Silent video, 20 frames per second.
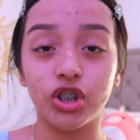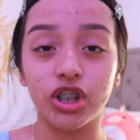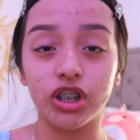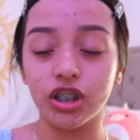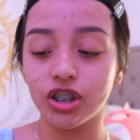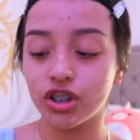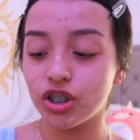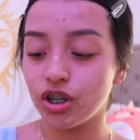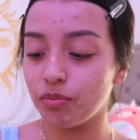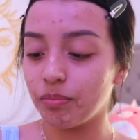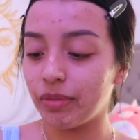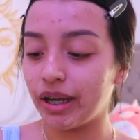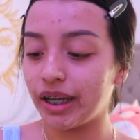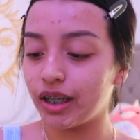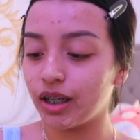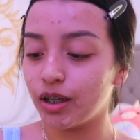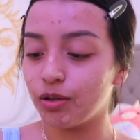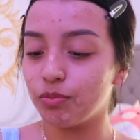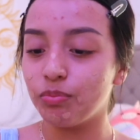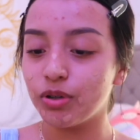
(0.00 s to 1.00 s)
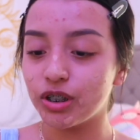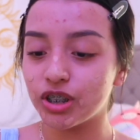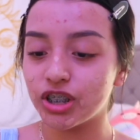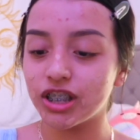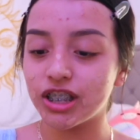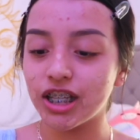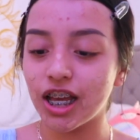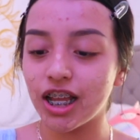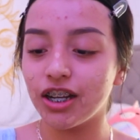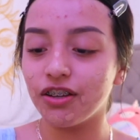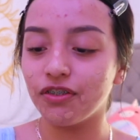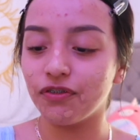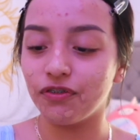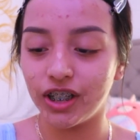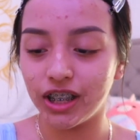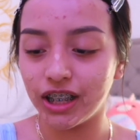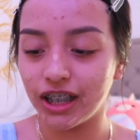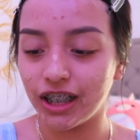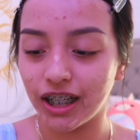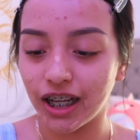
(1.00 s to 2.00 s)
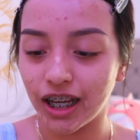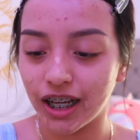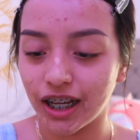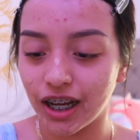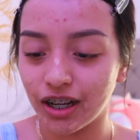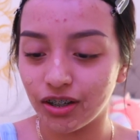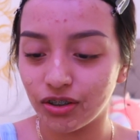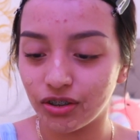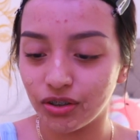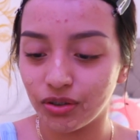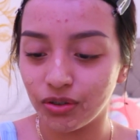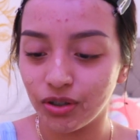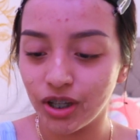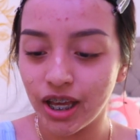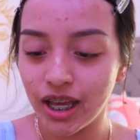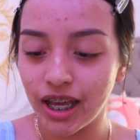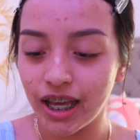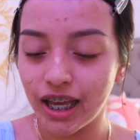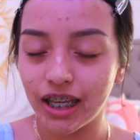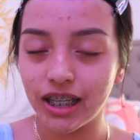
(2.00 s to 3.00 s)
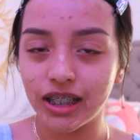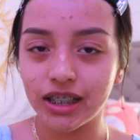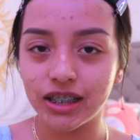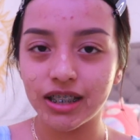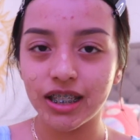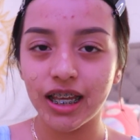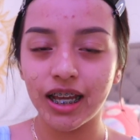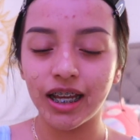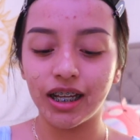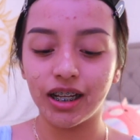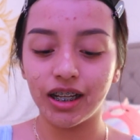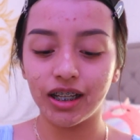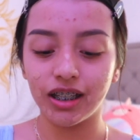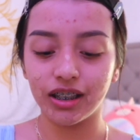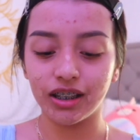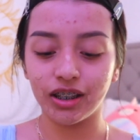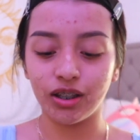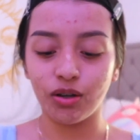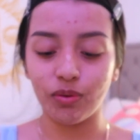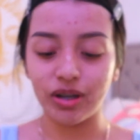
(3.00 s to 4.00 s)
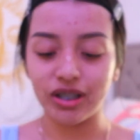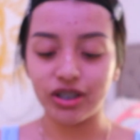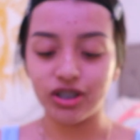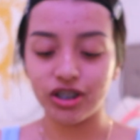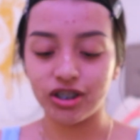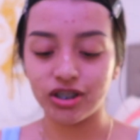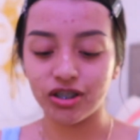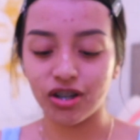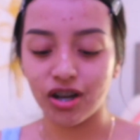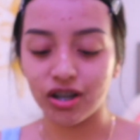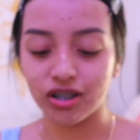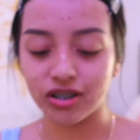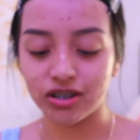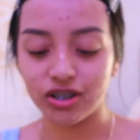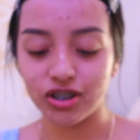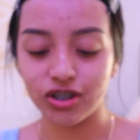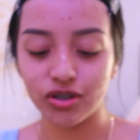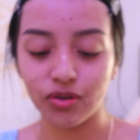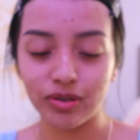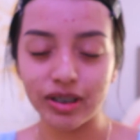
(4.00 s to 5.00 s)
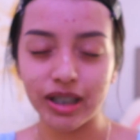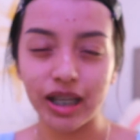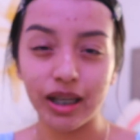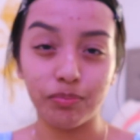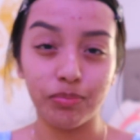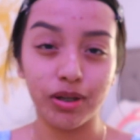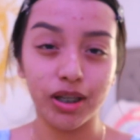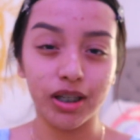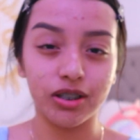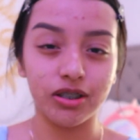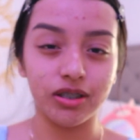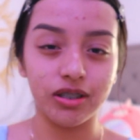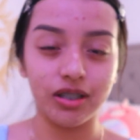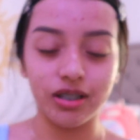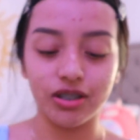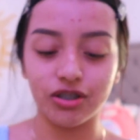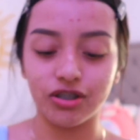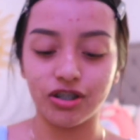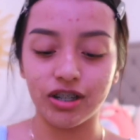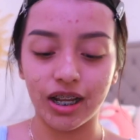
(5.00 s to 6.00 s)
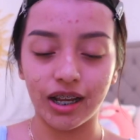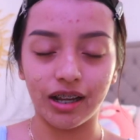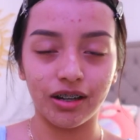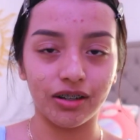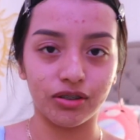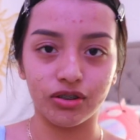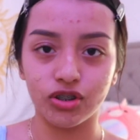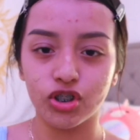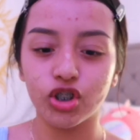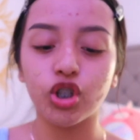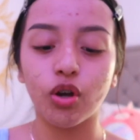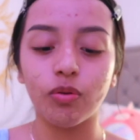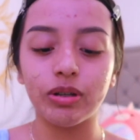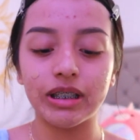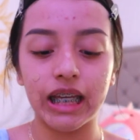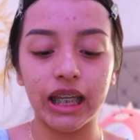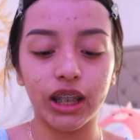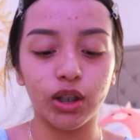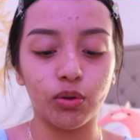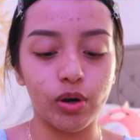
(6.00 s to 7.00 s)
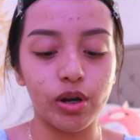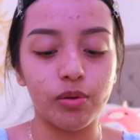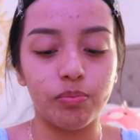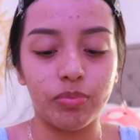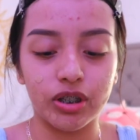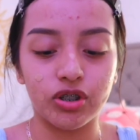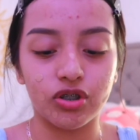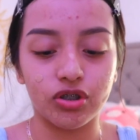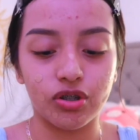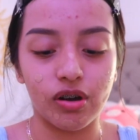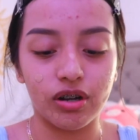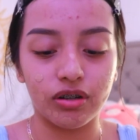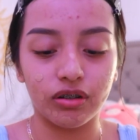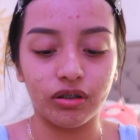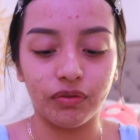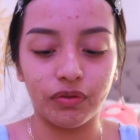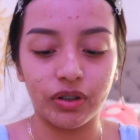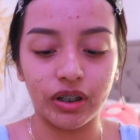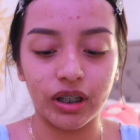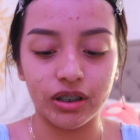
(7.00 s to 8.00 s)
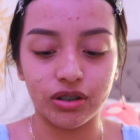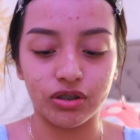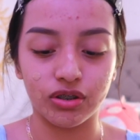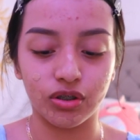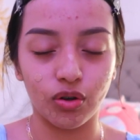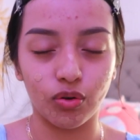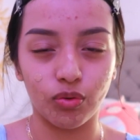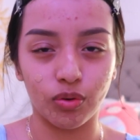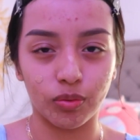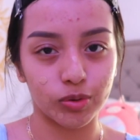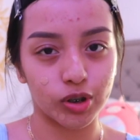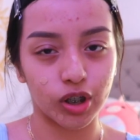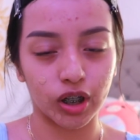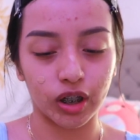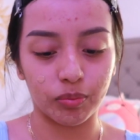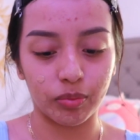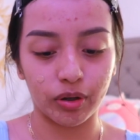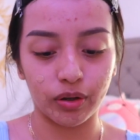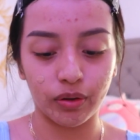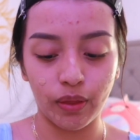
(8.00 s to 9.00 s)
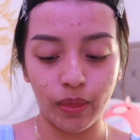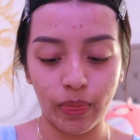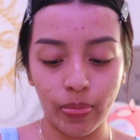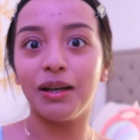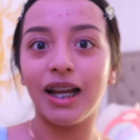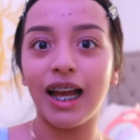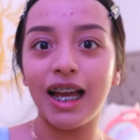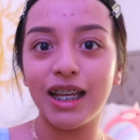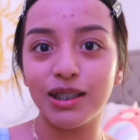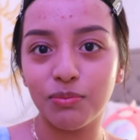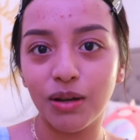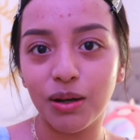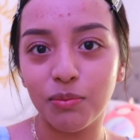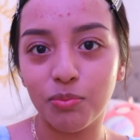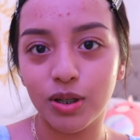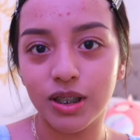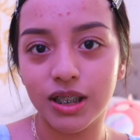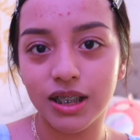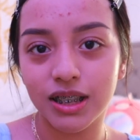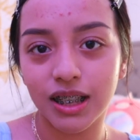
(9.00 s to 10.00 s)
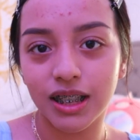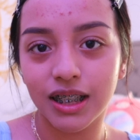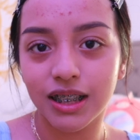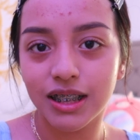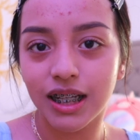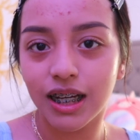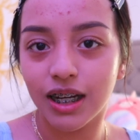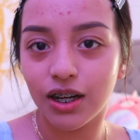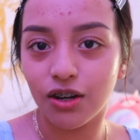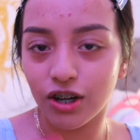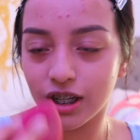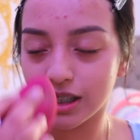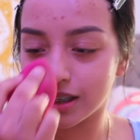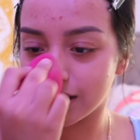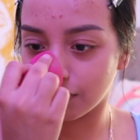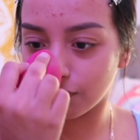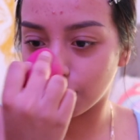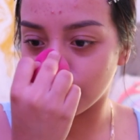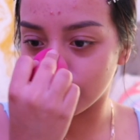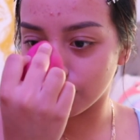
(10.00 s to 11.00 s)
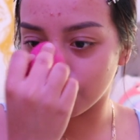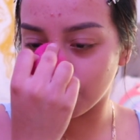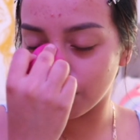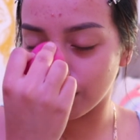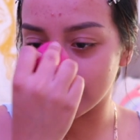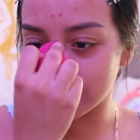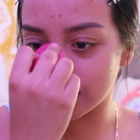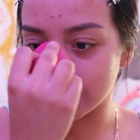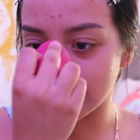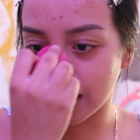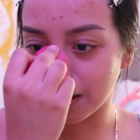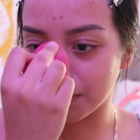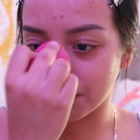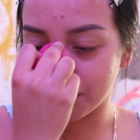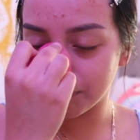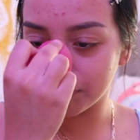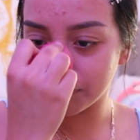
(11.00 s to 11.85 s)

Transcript: She does her makeup, but she's hella funny. Like, I don't know, it's like the way she talks, she's always like, bitch this, or like, I don't know. She's always saying the word bitch though. I don't know if you guys know who I'm talking about. Guys, my brother's gonna take creatine for the first time.